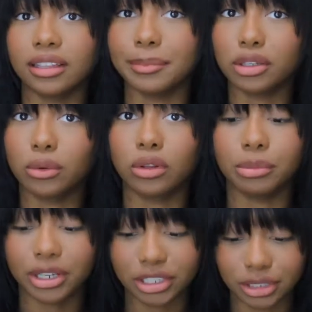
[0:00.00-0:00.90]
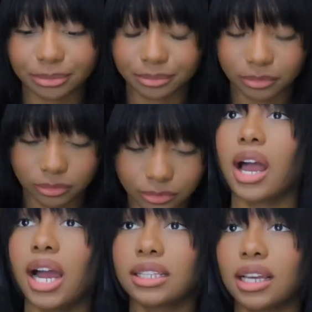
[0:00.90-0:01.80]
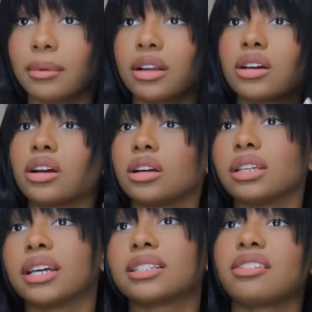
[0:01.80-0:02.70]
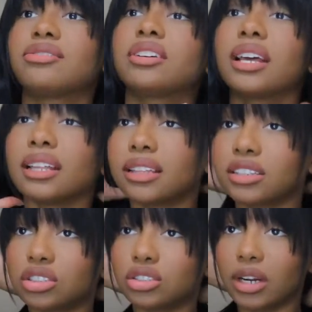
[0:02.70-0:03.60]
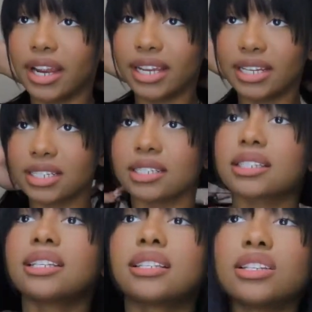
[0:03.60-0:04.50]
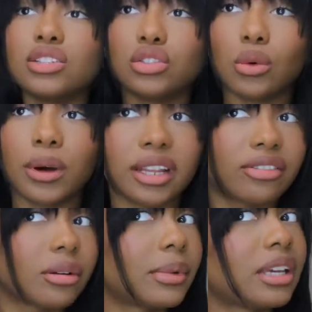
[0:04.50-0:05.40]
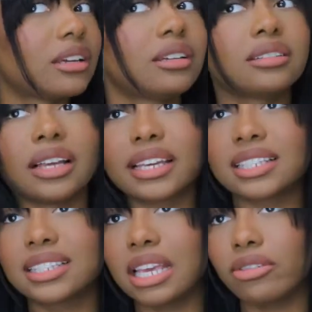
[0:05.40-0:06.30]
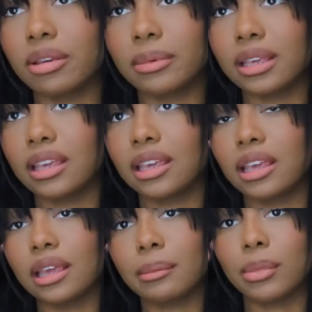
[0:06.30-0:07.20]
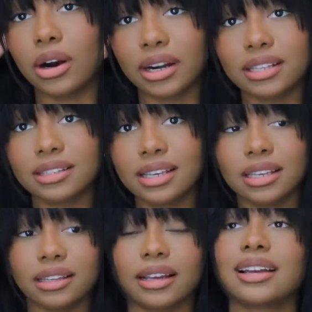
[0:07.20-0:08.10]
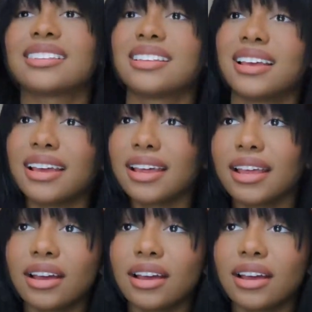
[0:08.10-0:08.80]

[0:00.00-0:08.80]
Let me Google a picture. I think I want to curl it, because I feel like the straight just isn't doing it for me. Like, it's giving me party city, like I said.